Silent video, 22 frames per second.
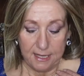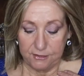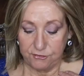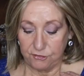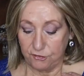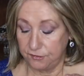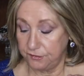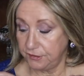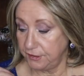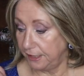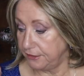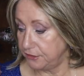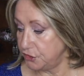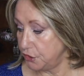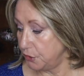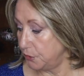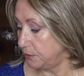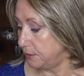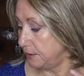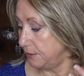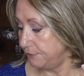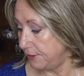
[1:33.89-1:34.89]
just like
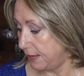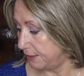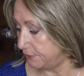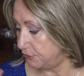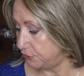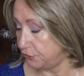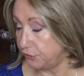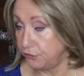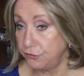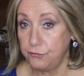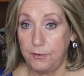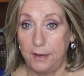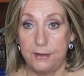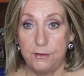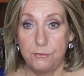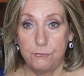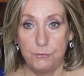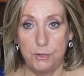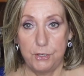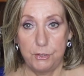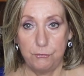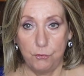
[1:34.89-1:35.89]
totally vegged, just trying to
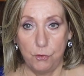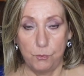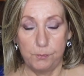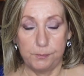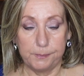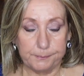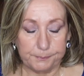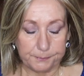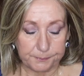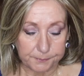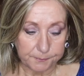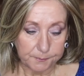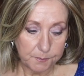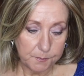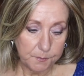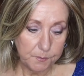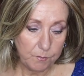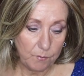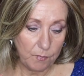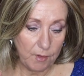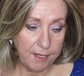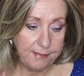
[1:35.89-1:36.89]
regroup.
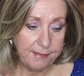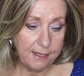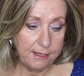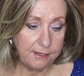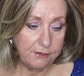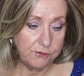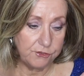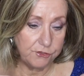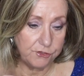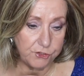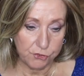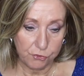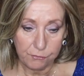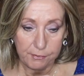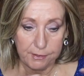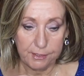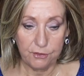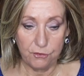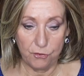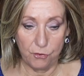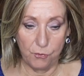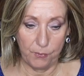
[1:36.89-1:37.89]
And then during
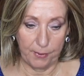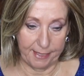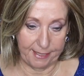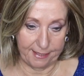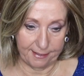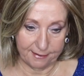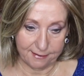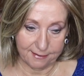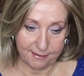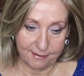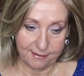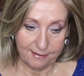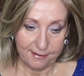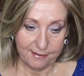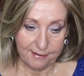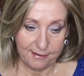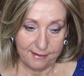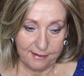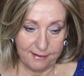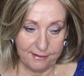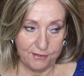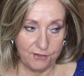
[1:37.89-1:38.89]
the week,
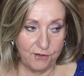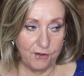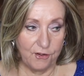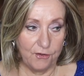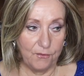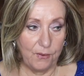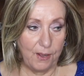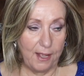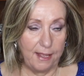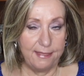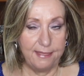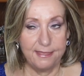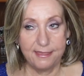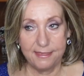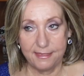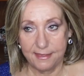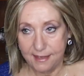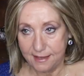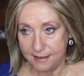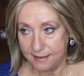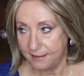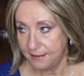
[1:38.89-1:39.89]
you know, I
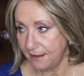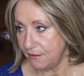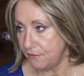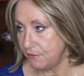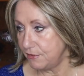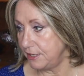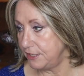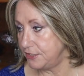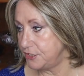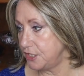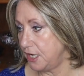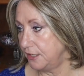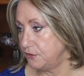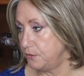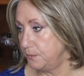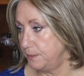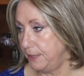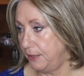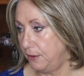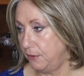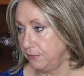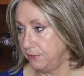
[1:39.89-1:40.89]
think I already talked
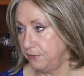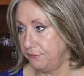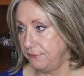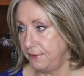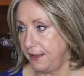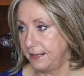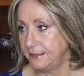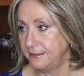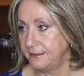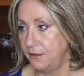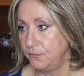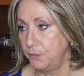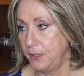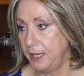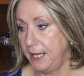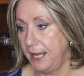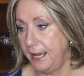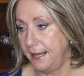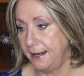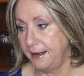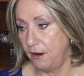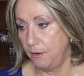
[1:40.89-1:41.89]
about the fact that we
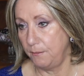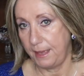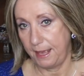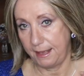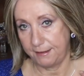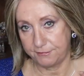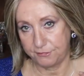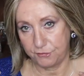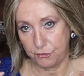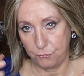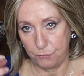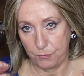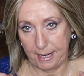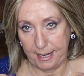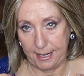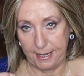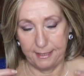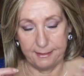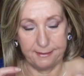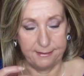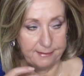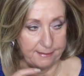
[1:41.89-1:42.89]
had our
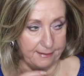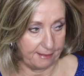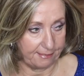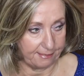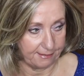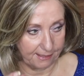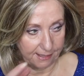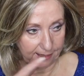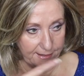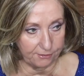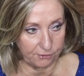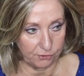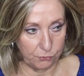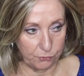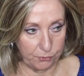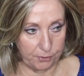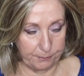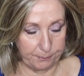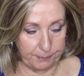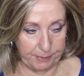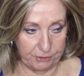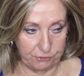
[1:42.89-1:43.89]
masquerade, and I think I
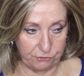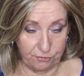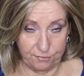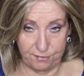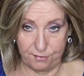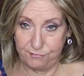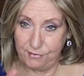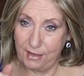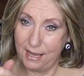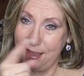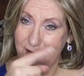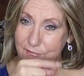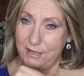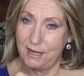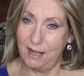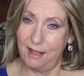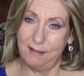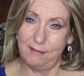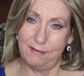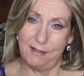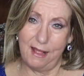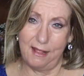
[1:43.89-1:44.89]
included pictures. If I haven't,
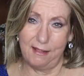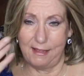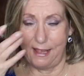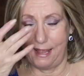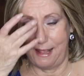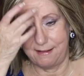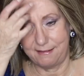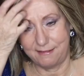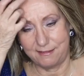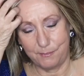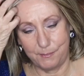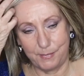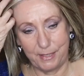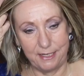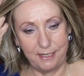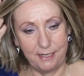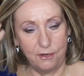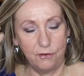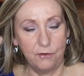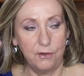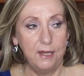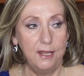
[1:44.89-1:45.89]
I'll, I'll add some in
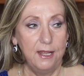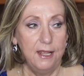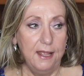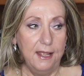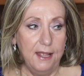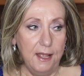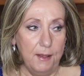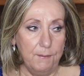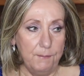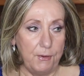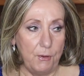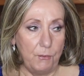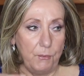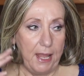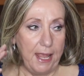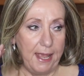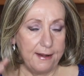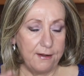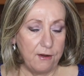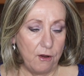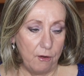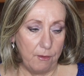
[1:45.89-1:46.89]
here. But we
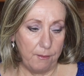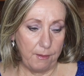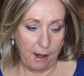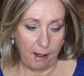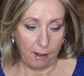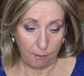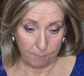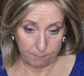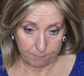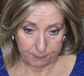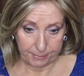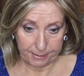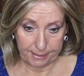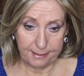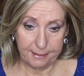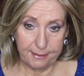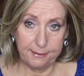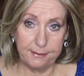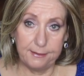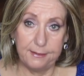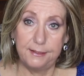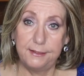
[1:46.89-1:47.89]
had our, our
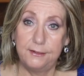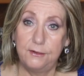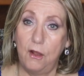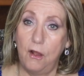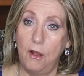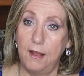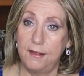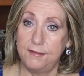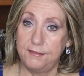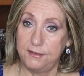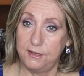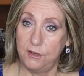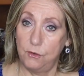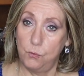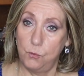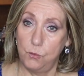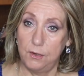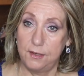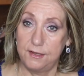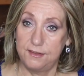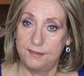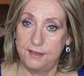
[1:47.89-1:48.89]
big Aussie
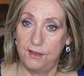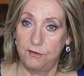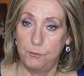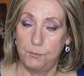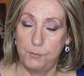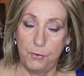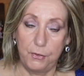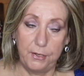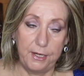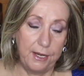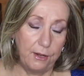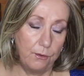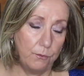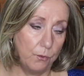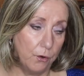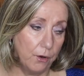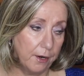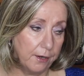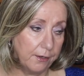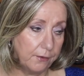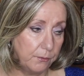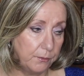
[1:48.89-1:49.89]
Awards ceremony at
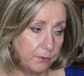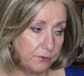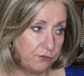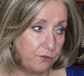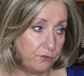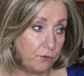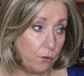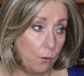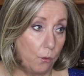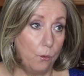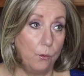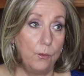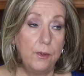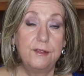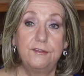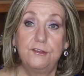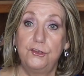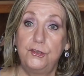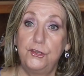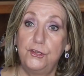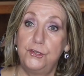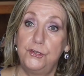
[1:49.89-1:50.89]
work, which is
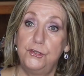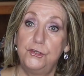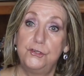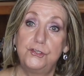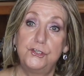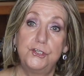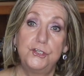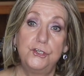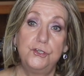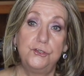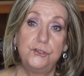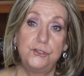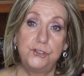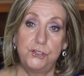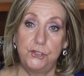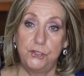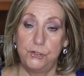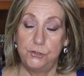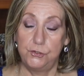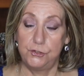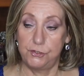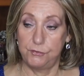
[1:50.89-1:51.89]
always a huge, huge,
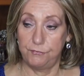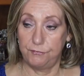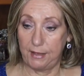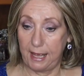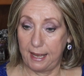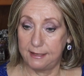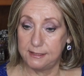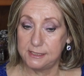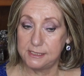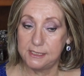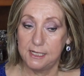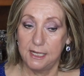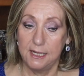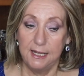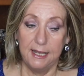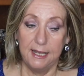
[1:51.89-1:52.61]
huge event